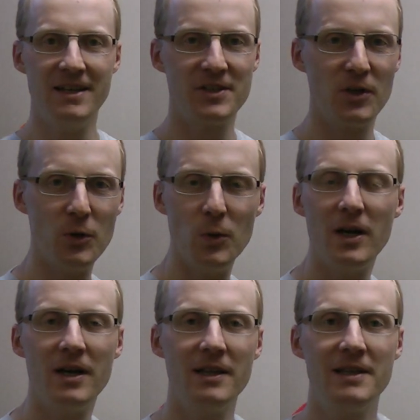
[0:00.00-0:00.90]
So
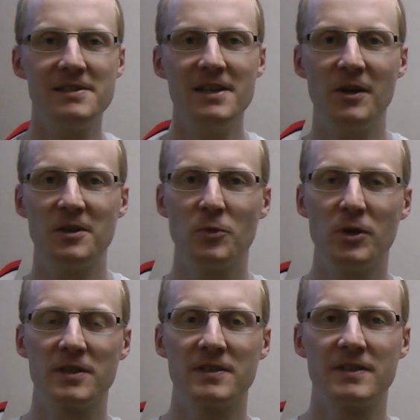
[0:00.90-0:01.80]
uh, let's see how this
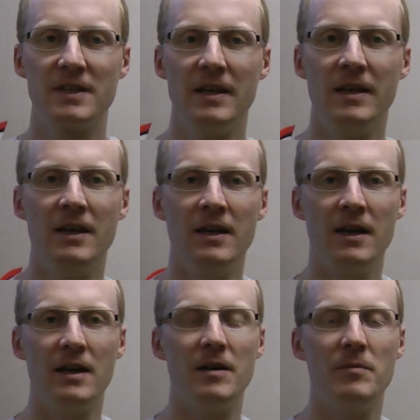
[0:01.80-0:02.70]
works.
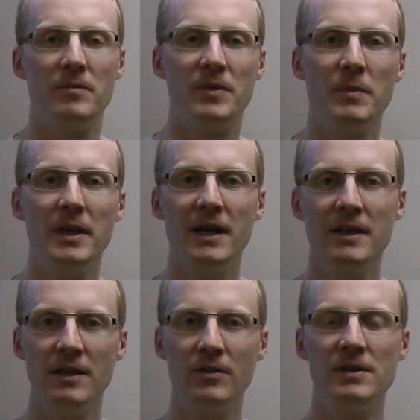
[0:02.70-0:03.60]
Um, the main
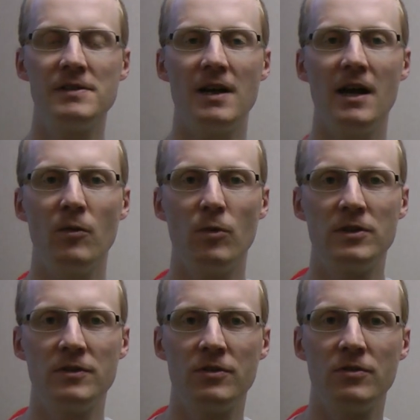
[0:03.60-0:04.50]
idea is I
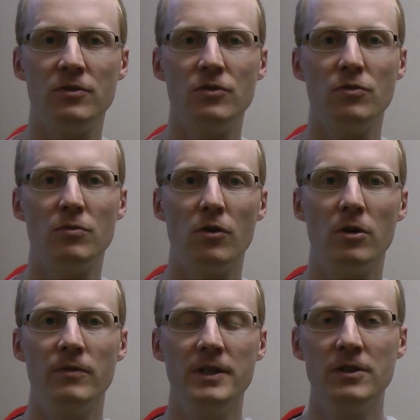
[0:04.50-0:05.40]
want to do
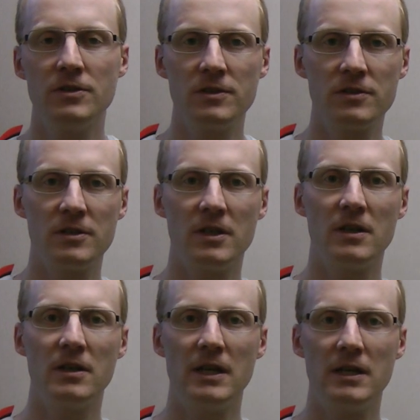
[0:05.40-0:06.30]
more videos
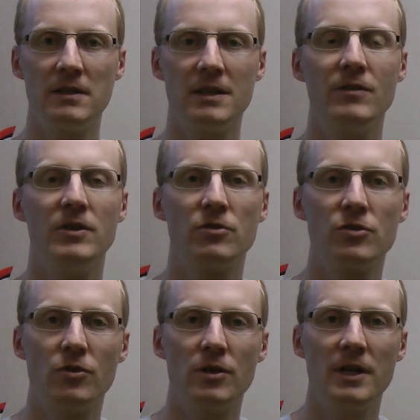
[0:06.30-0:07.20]
uh, and giving you
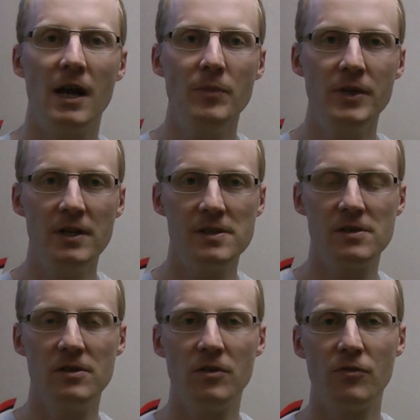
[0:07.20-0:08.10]
short
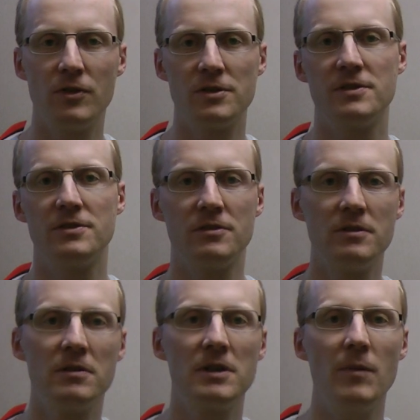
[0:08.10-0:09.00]
updates of what's
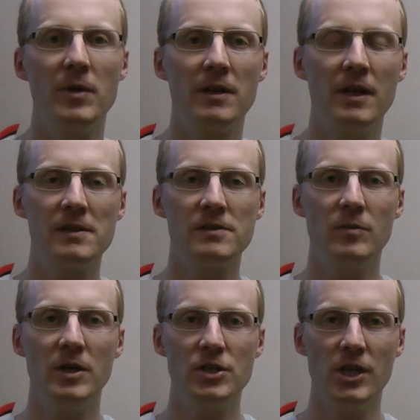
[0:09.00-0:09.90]
coming next on
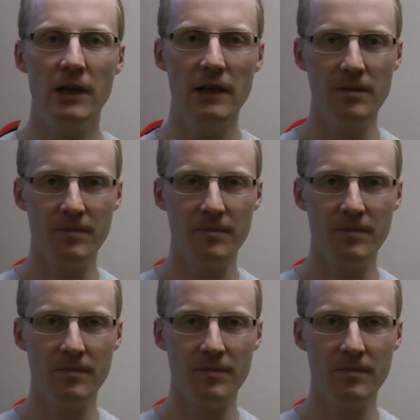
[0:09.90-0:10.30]
my channel.